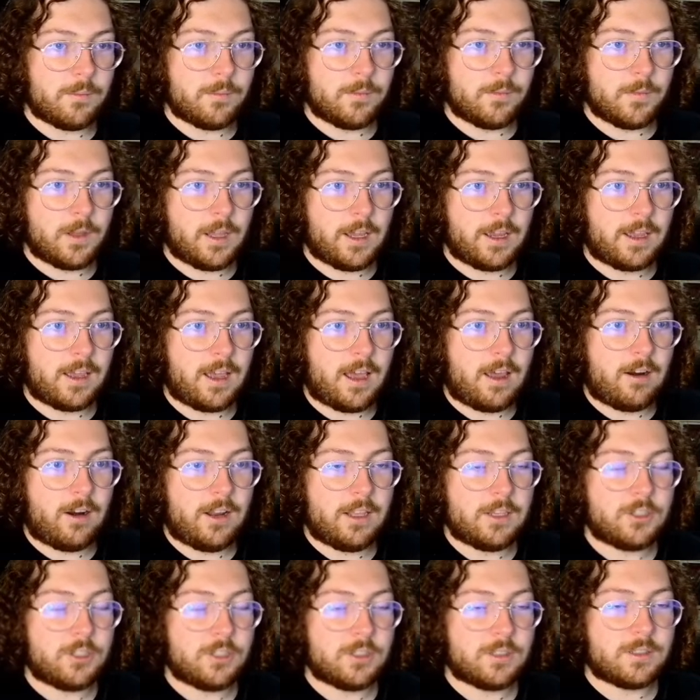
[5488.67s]
Like, I don't,
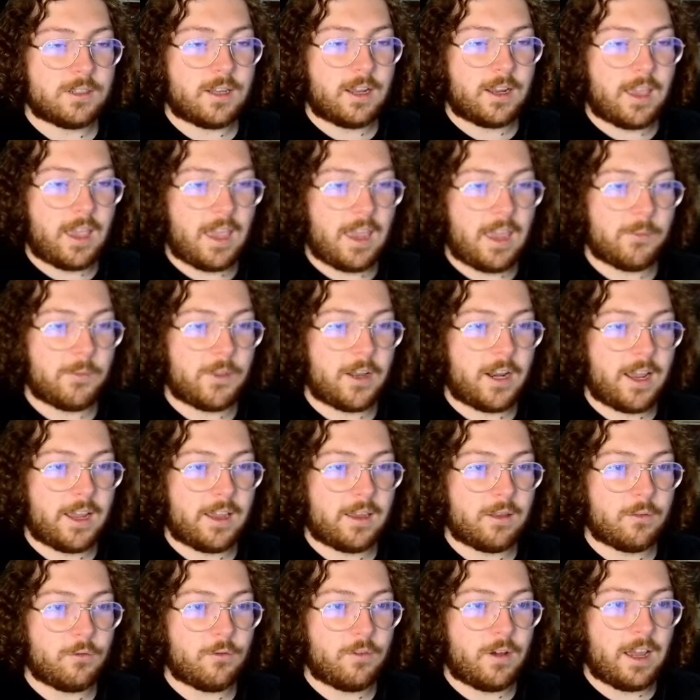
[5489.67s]
it's just a game that I
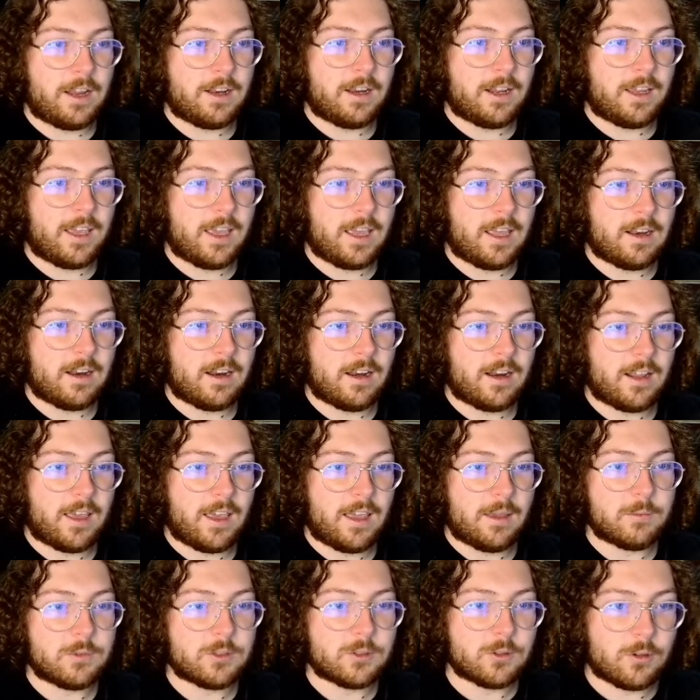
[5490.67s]
can find again at a
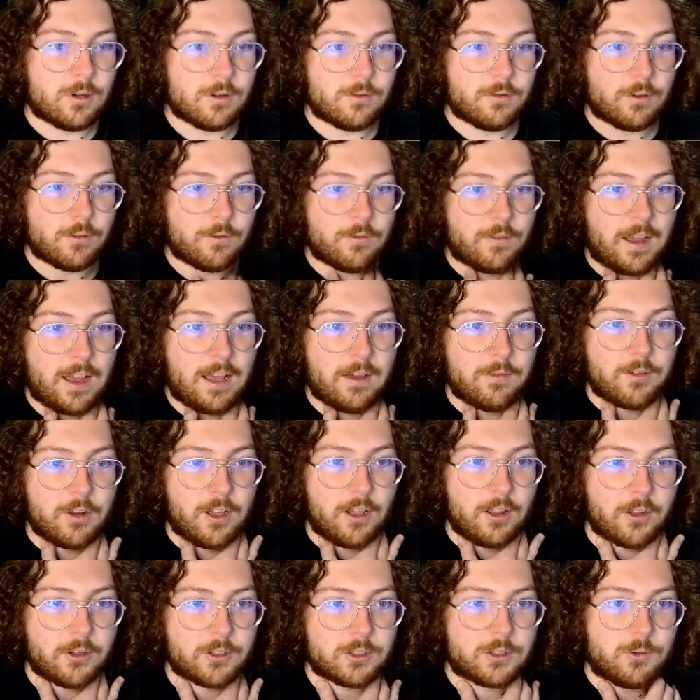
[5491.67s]
game store for $5,
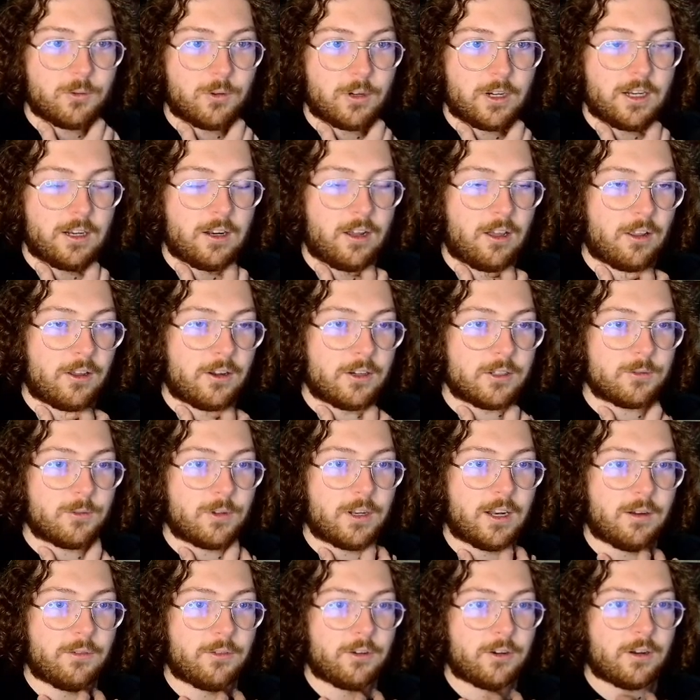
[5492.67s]
$20,
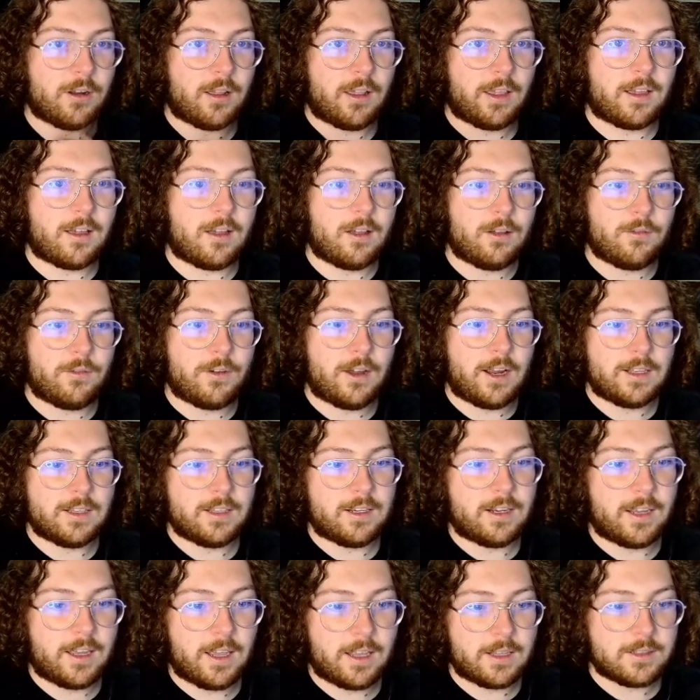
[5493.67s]
whatever. Like, I'll find it
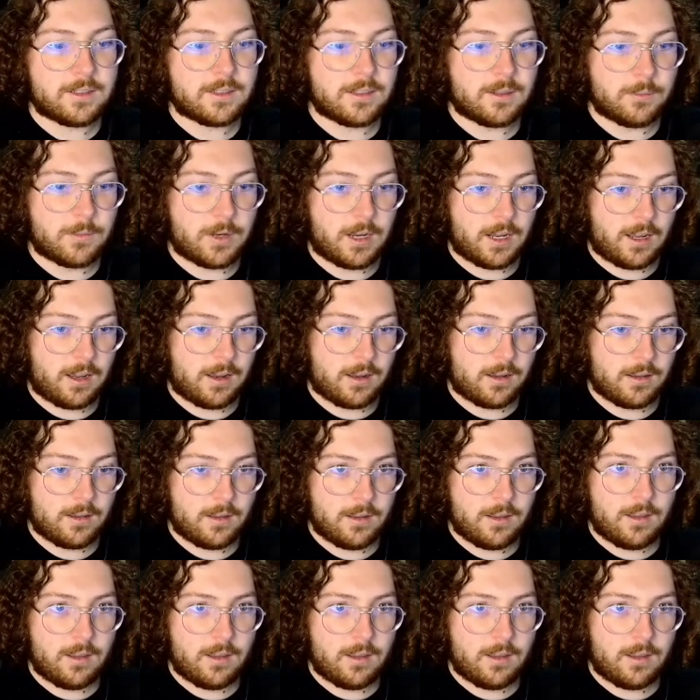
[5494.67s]
again someday.